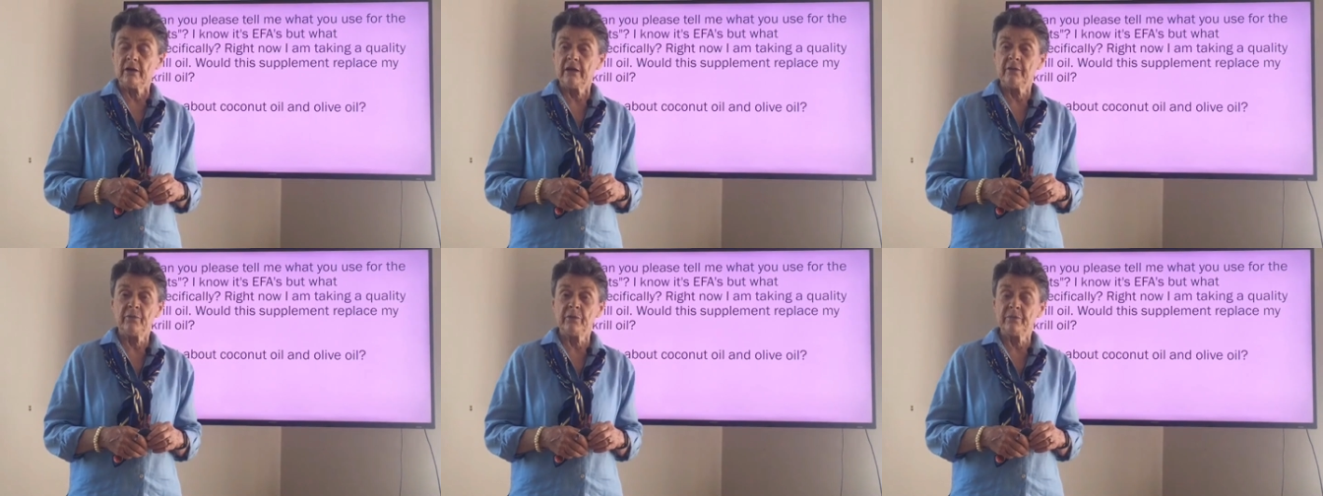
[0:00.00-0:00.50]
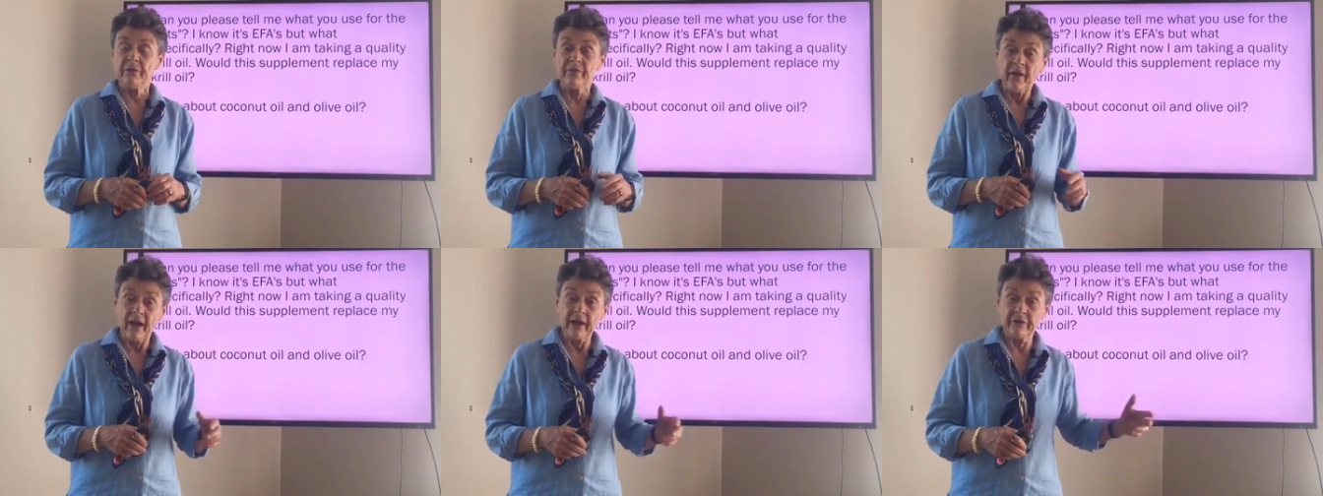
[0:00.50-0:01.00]
it would be
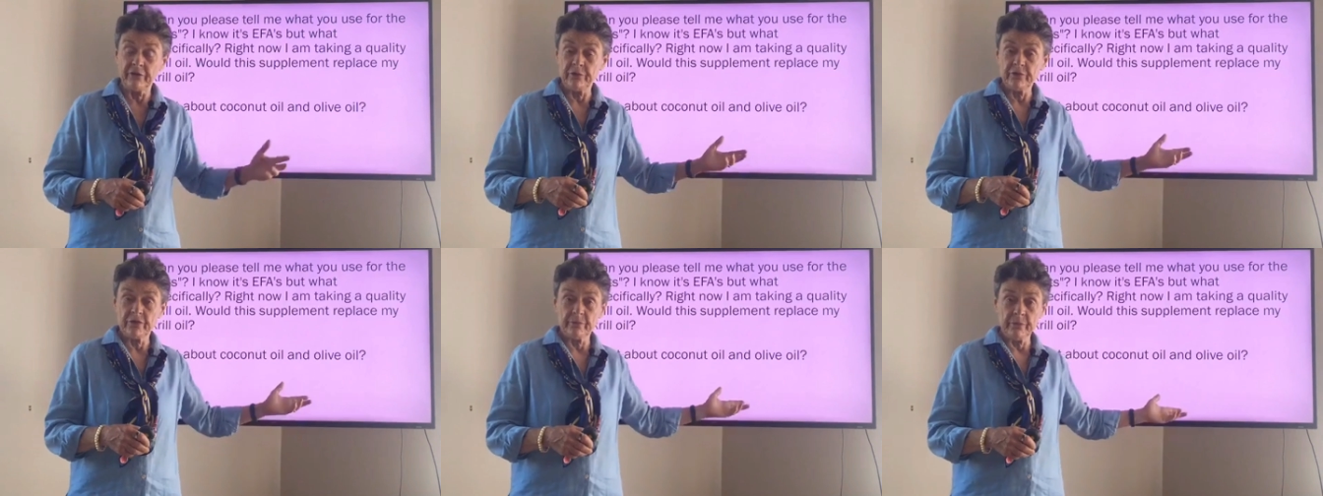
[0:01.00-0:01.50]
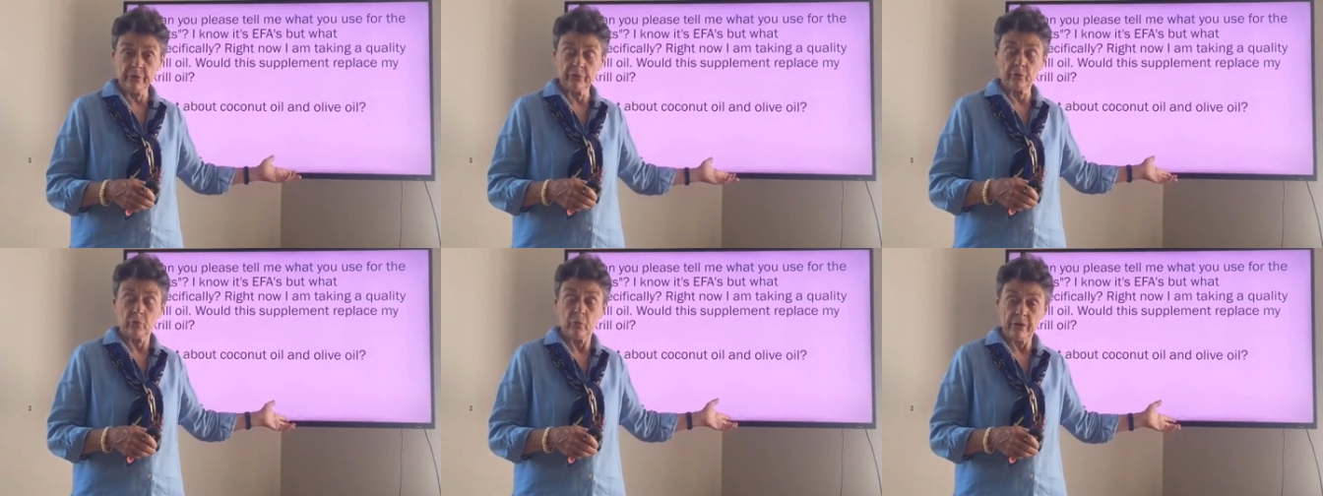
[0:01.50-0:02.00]
fine to use the
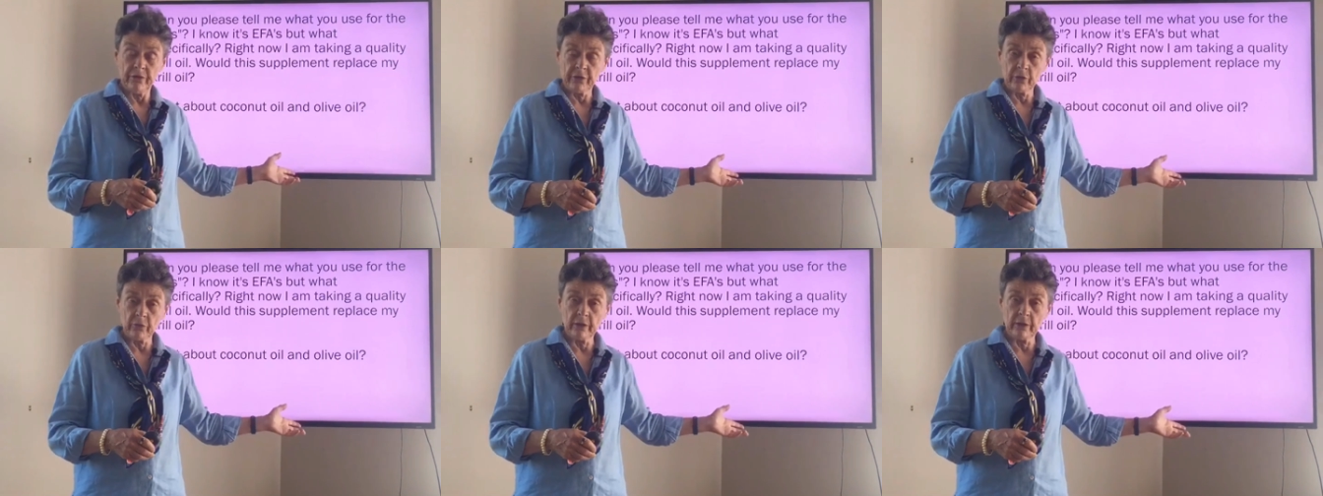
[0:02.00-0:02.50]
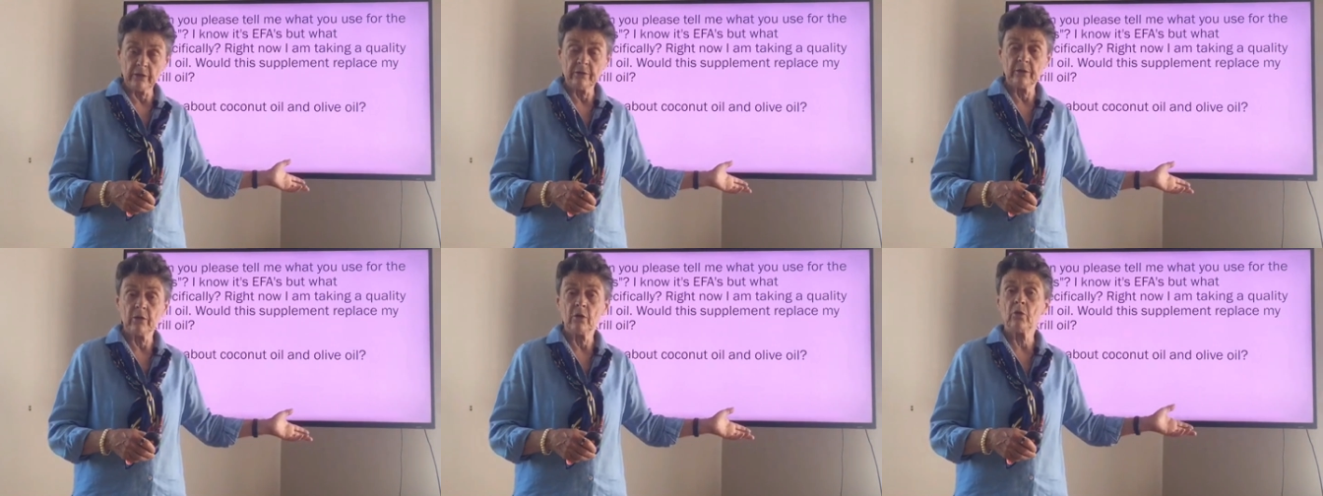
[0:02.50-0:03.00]
builder with the krill
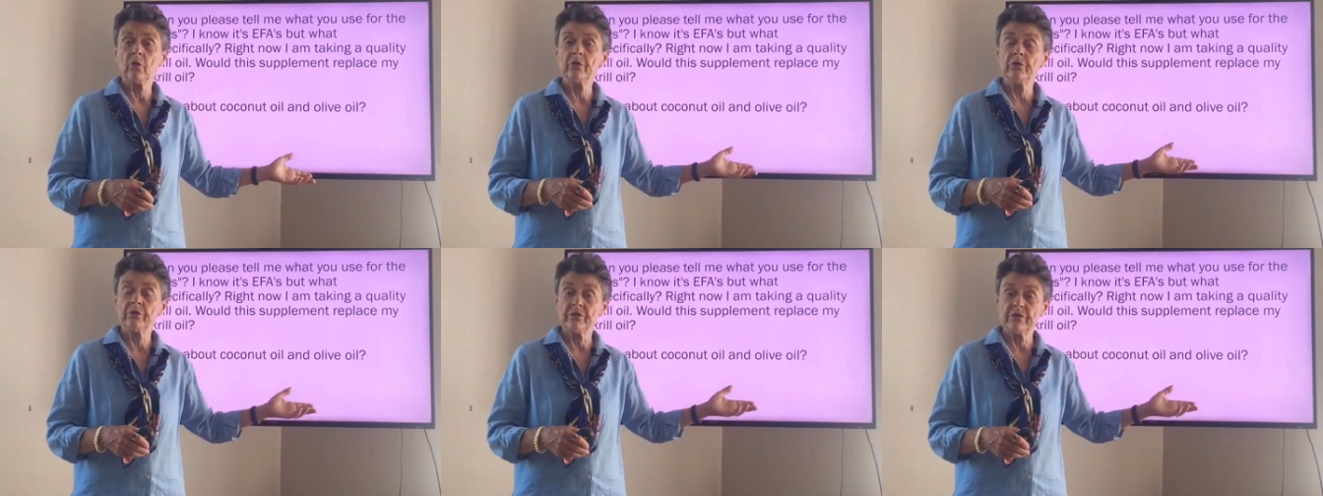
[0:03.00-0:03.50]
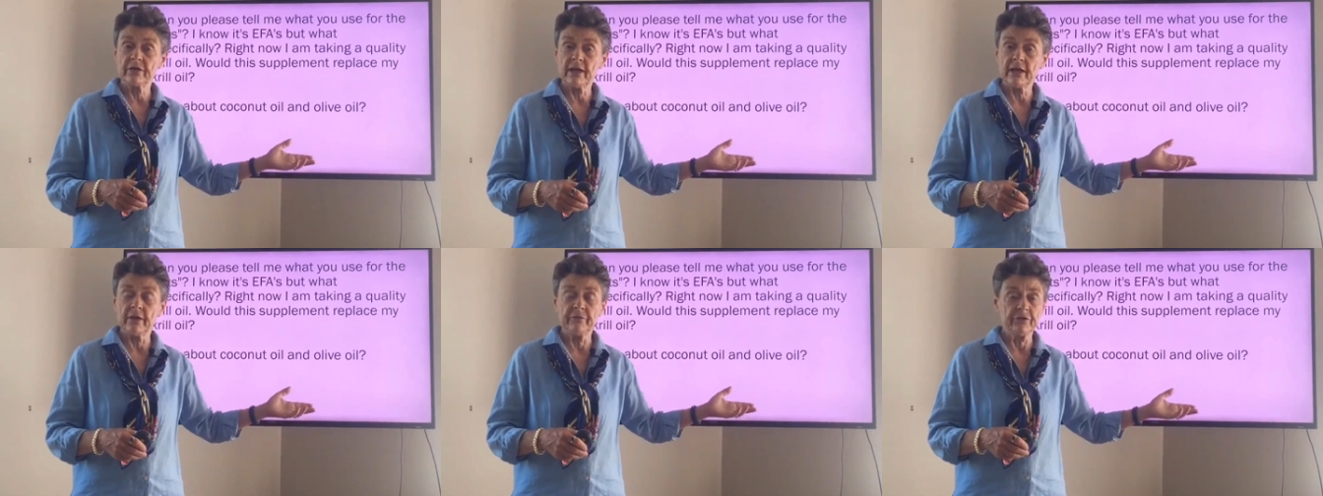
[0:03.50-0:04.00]
or you could
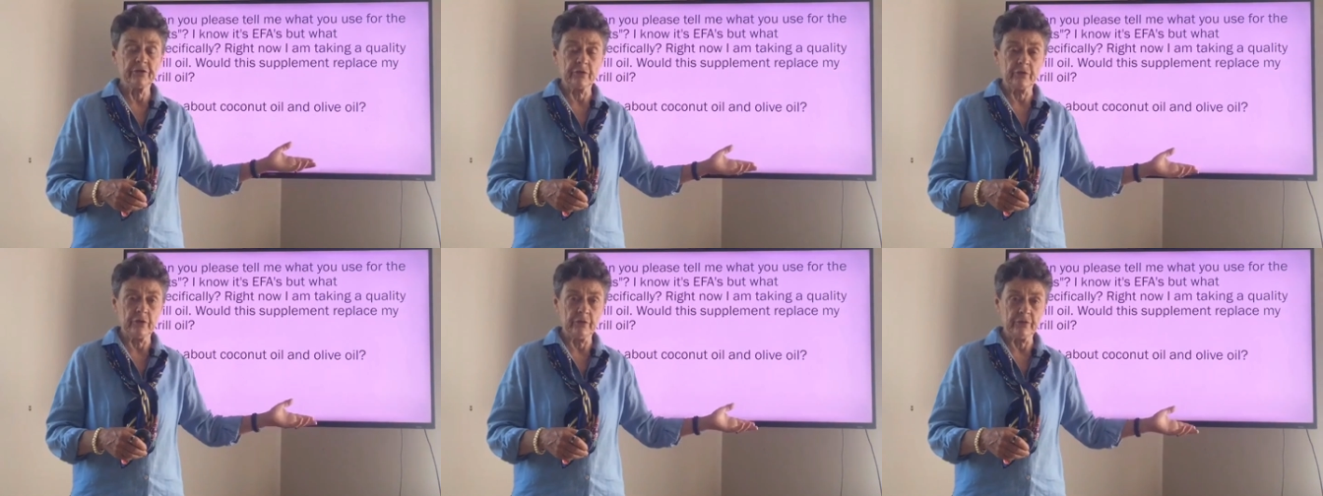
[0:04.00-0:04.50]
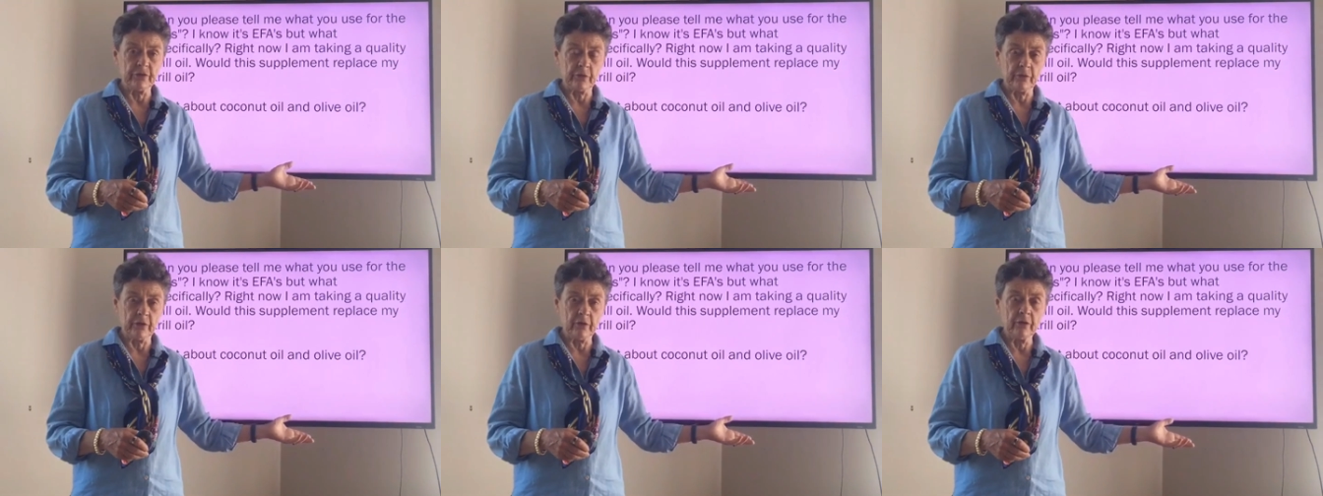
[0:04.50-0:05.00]
say I'm just going to use the
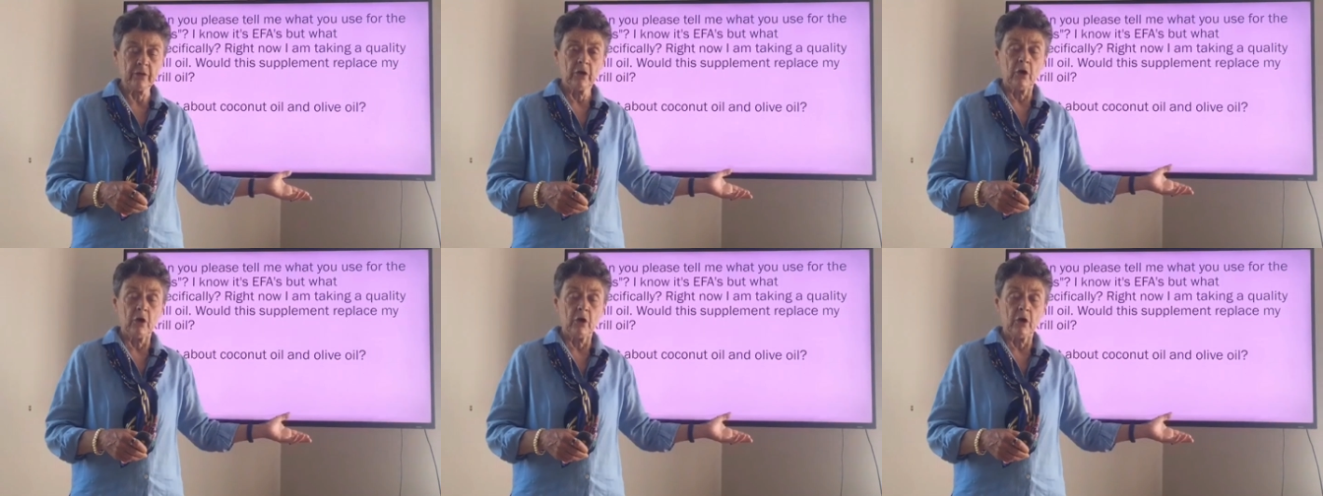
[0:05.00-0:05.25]
krill.